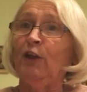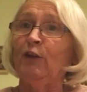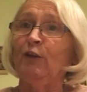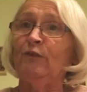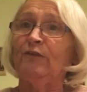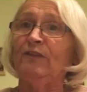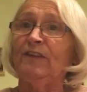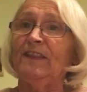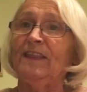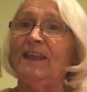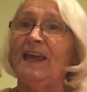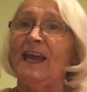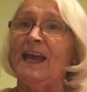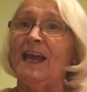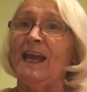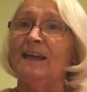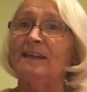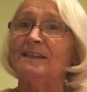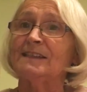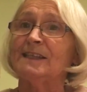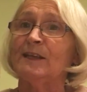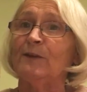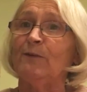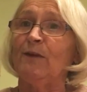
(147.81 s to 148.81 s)
Over
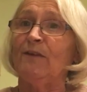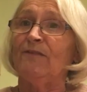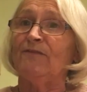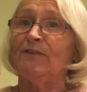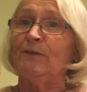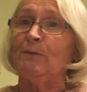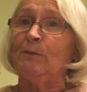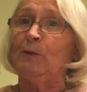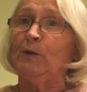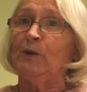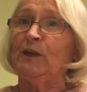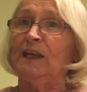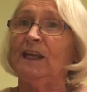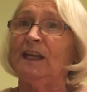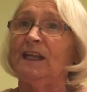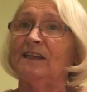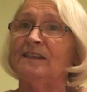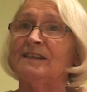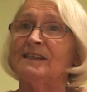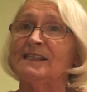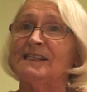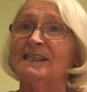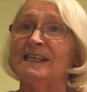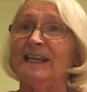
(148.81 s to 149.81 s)
there, so everybody
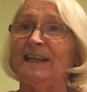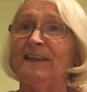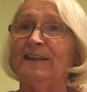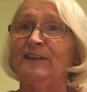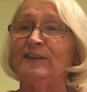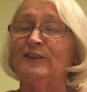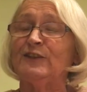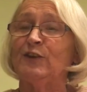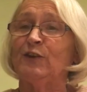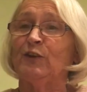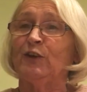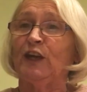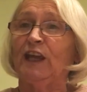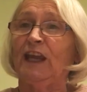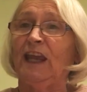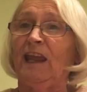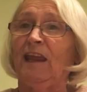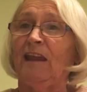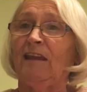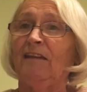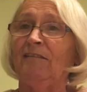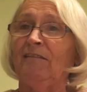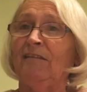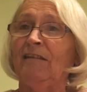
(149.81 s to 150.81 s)
can see the
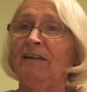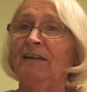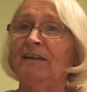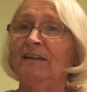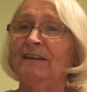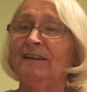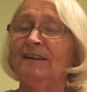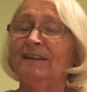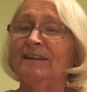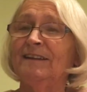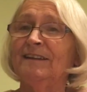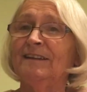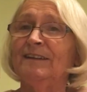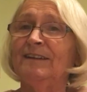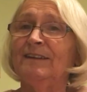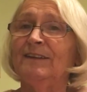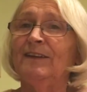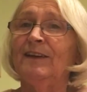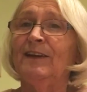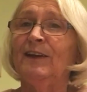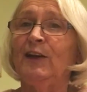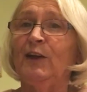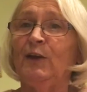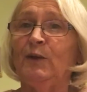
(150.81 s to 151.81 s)
donkey.
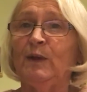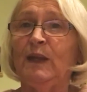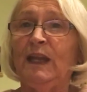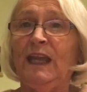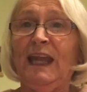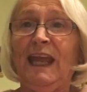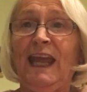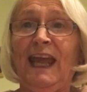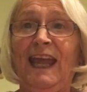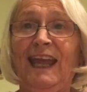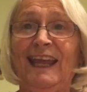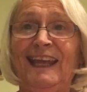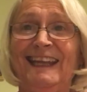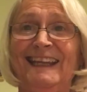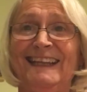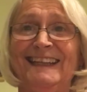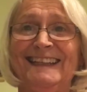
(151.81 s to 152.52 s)
Okay.